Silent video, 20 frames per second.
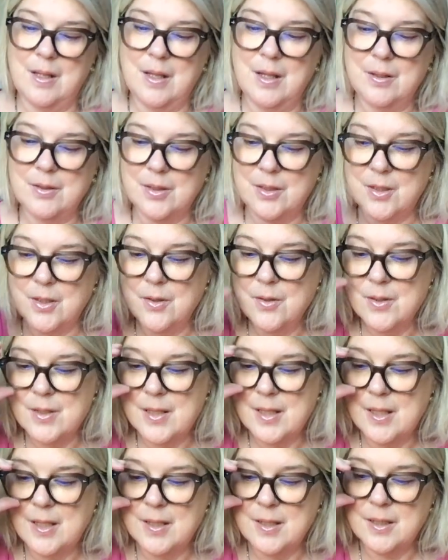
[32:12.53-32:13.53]
Did you
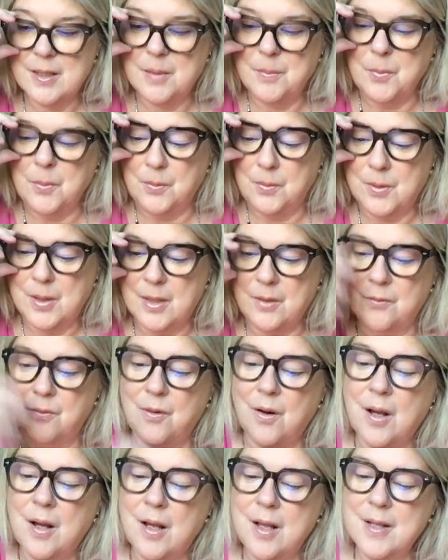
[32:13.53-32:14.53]
see it in the morning
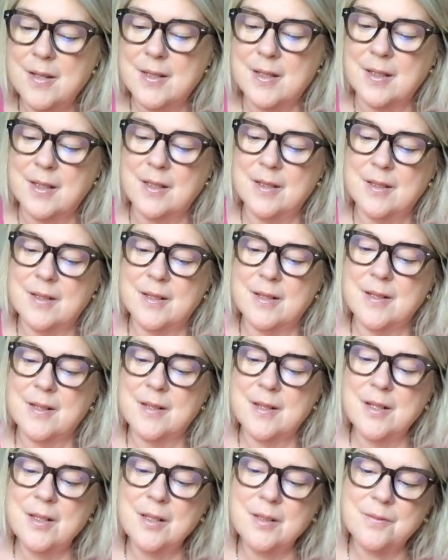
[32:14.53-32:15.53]
rising into the
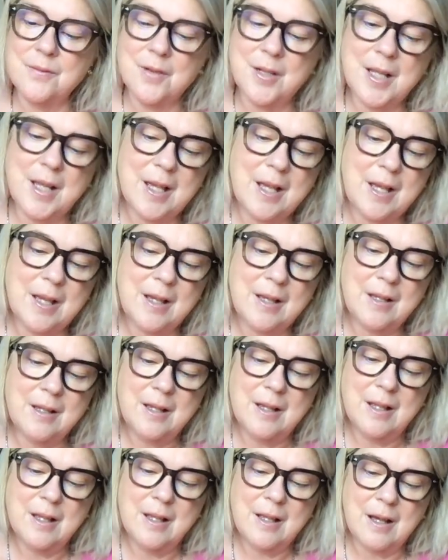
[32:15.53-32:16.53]
silvery air,
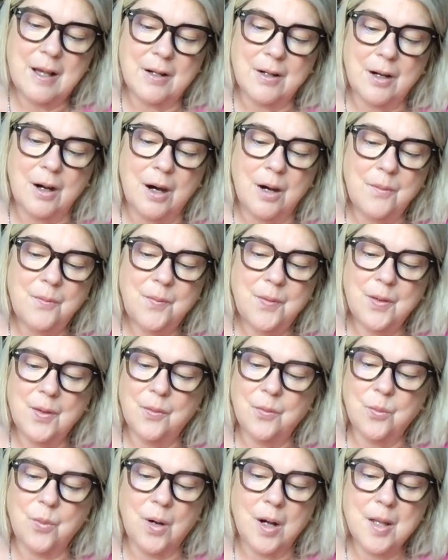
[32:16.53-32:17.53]
an armful
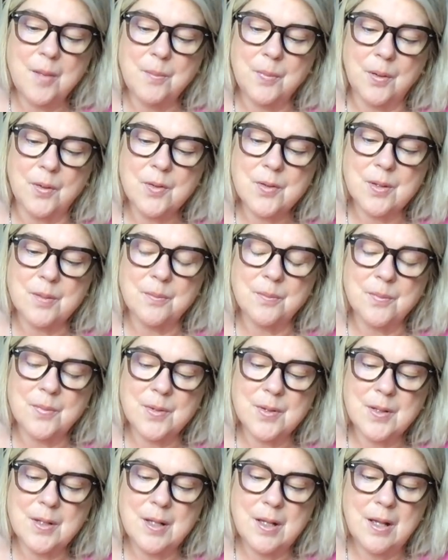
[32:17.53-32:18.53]
of white
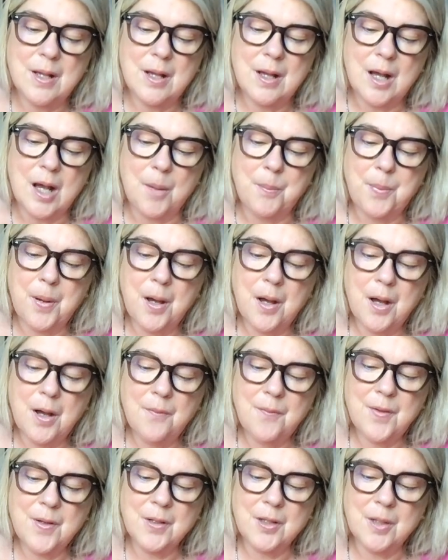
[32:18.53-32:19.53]
blossoms, a
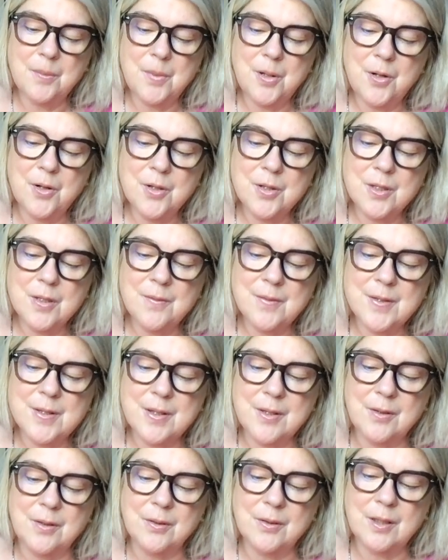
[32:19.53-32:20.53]
perfect commotion of
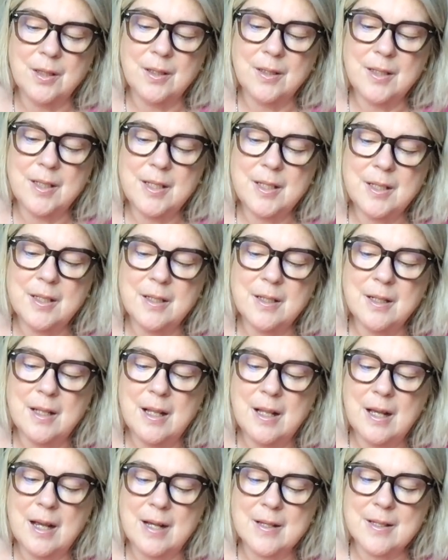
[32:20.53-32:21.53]
silk and linen
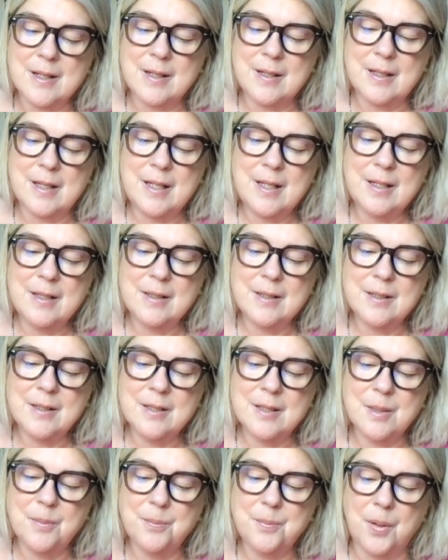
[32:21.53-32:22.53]
as it leaned into
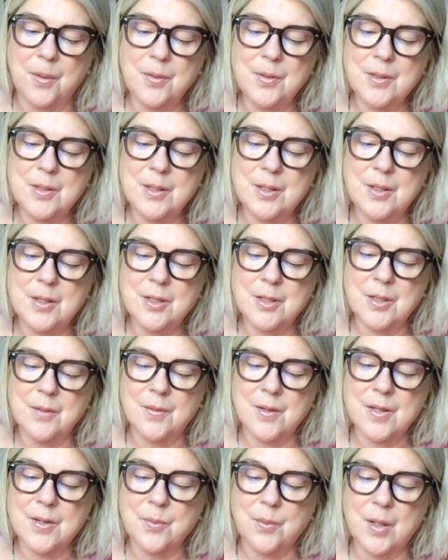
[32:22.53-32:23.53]
the bondage of
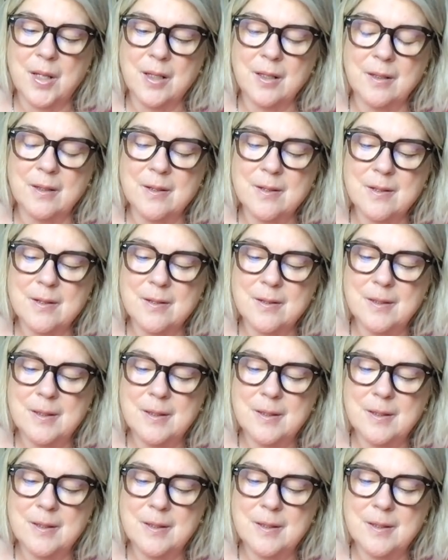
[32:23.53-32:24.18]
its wings?